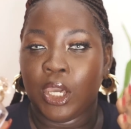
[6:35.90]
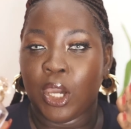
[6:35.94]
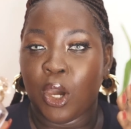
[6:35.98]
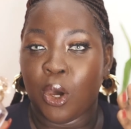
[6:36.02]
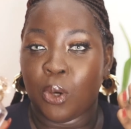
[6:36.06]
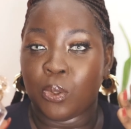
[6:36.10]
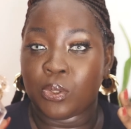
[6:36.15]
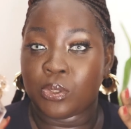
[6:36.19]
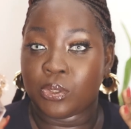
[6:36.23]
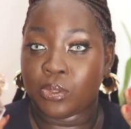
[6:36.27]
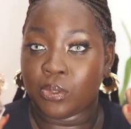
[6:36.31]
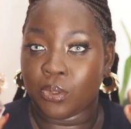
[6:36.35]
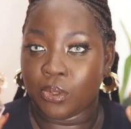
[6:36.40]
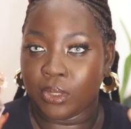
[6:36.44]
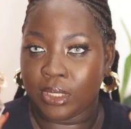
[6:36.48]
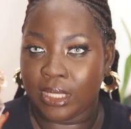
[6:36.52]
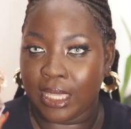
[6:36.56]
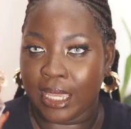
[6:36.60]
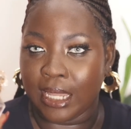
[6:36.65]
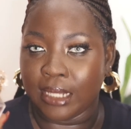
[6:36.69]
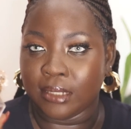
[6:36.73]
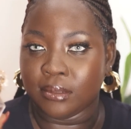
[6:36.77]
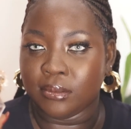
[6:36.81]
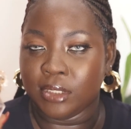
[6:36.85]
Also
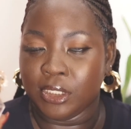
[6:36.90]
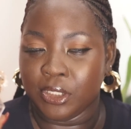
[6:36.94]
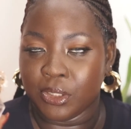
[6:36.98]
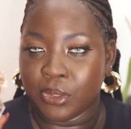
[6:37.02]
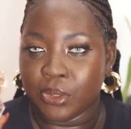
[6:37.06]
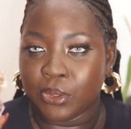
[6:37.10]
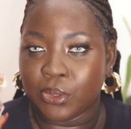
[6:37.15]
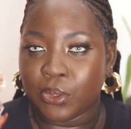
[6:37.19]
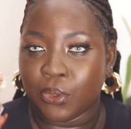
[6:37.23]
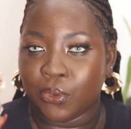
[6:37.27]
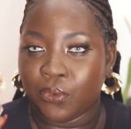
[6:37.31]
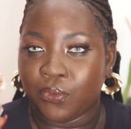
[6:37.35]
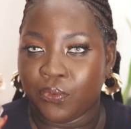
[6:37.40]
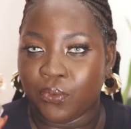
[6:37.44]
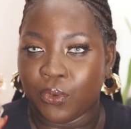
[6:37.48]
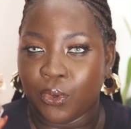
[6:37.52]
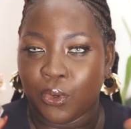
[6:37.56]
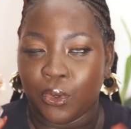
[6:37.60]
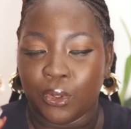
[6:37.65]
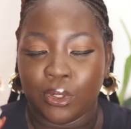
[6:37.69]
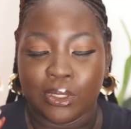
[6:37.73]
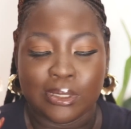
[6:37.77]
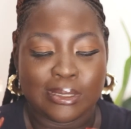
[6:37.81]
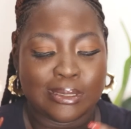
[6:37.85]
can, you know, go
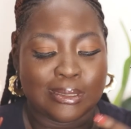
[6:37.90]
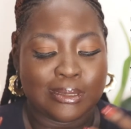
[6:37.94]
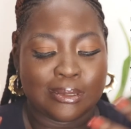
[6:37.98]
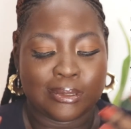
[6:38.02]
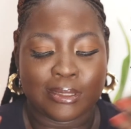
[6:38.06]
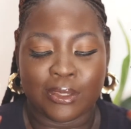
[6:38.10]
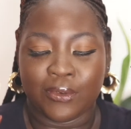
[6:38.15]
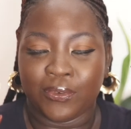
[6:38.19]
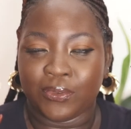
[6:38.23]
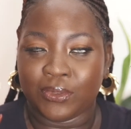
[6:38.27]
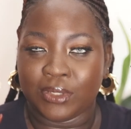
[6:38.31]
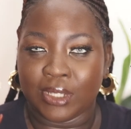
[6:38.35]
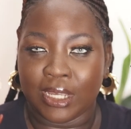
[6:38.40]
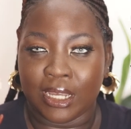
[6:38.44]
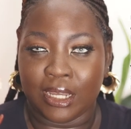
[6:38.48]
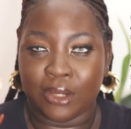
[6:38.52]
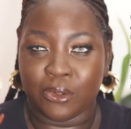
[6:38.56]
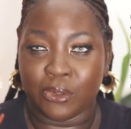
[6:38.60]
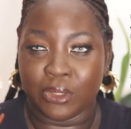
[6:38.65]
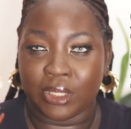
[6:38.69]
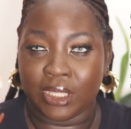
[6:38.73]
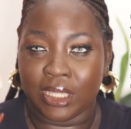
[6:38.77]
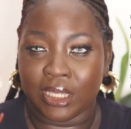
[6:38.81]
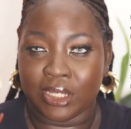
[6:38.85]
for softer
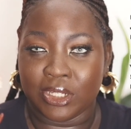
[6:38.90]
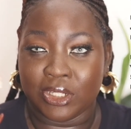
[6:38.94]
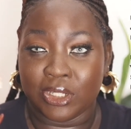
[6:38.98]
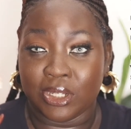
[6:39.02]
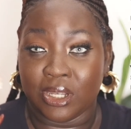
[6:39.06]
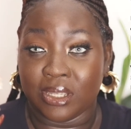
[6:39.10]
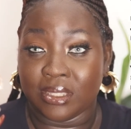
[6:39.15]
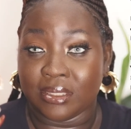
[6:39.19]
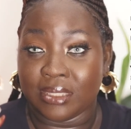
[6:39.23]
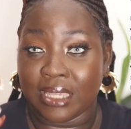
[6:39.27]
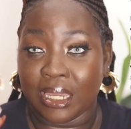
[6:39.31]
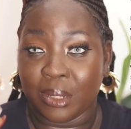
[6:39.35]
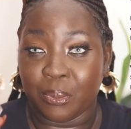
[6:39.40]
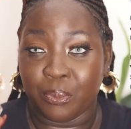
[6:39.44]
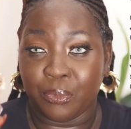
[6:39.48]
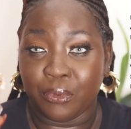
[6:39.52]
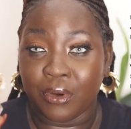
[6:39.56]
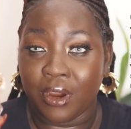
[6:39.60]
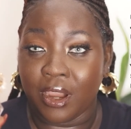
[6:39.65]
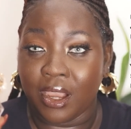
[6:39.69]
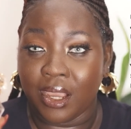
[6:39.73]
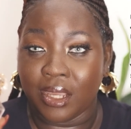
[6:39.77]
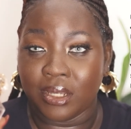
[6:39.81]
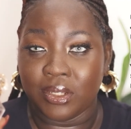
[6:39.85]
occasions like
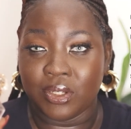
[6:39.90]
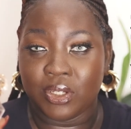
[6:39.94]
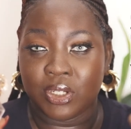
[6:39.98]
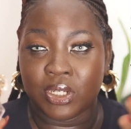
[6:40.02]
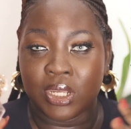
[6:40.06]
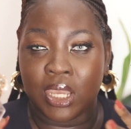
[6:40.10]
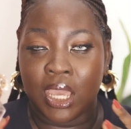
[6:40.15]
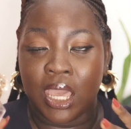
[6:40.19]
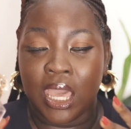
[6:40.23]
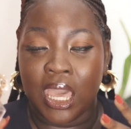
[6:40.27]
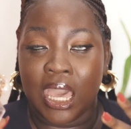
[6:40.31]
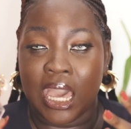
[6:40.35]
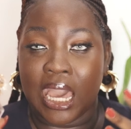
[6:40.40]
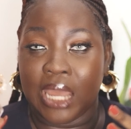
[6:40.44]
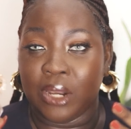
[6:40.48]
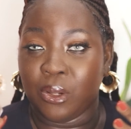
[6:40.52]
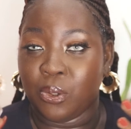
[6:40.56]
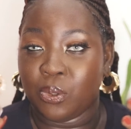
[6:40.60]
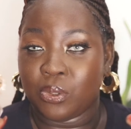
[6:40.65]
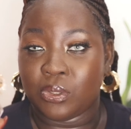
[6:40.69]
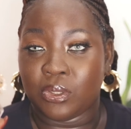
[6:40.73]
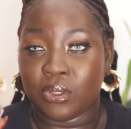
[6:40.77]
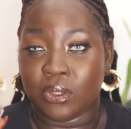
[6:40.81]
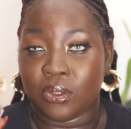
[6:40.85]
brunch, and
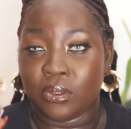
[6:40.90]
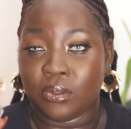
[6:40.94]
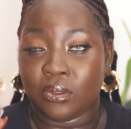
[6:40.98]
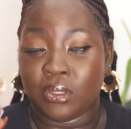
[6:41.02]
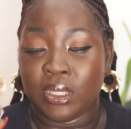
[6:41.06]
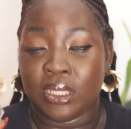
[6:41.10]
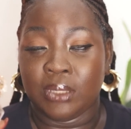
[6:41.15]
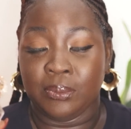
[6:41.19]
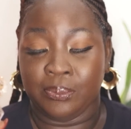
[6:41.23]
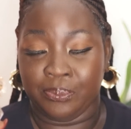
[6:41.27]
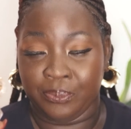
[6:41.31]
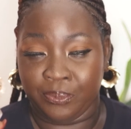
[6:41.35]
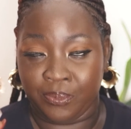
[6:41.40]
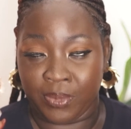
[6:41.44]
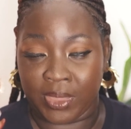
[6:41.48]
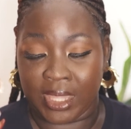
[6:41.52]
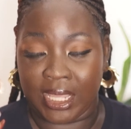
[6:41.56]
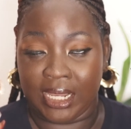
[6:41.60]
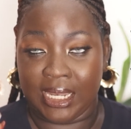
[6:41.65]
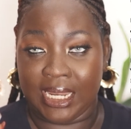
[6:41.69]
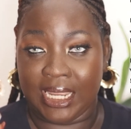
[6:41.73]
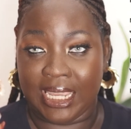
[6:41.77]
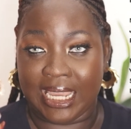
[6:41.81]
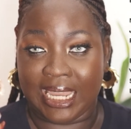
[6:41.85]
also
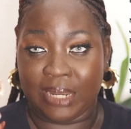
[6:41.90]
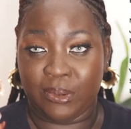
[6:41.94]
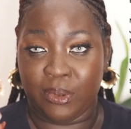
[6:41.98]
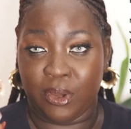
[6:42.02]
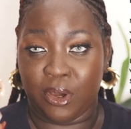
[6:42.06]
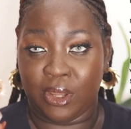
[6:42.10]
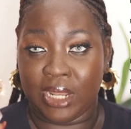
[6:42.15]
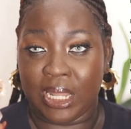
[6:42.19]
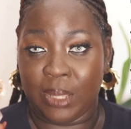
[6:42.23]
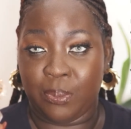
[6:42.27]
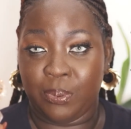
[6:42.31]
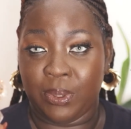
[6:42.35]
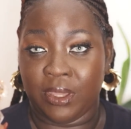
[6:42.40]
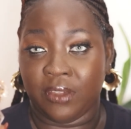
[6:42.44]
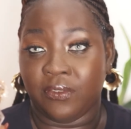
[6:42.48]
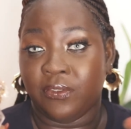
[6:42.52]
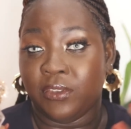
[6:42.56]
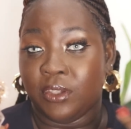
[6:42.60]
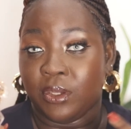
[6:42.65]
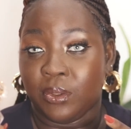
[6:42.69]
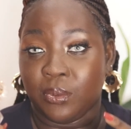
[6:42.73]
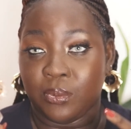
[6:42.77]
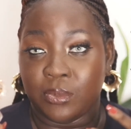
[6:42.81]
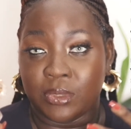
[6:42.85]
layered with other
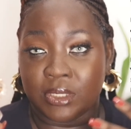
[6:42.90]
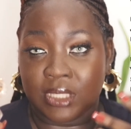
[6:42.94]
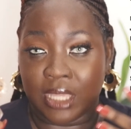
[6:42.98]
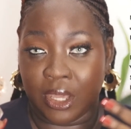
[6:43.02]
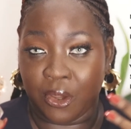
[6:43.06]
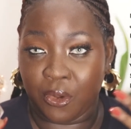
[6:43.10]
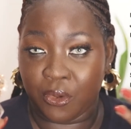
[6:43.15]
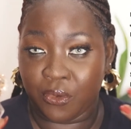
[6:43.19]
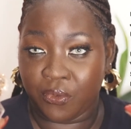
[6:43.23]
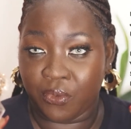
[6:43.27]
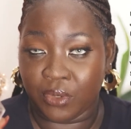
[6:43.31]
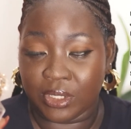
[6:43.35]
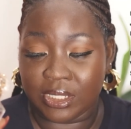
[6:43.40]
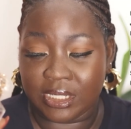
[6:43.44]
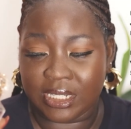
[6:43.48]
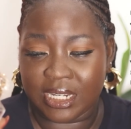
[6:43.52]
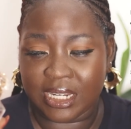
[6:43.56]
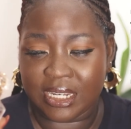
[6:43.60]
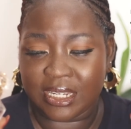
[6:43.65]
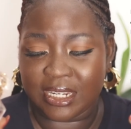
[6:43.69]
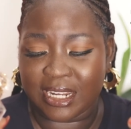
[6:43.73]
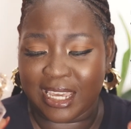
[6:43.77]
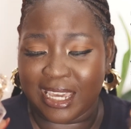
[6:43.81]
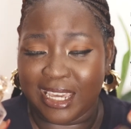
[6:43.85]
perfumes and go for
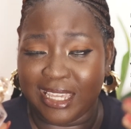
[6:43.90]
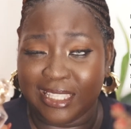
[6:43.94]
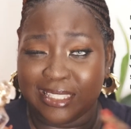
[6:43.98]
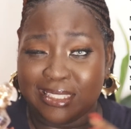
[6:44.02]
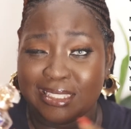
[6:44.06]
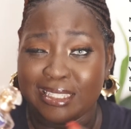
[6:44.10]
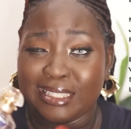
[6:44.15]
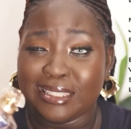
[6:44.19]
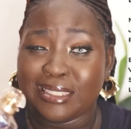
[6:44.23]
date nights.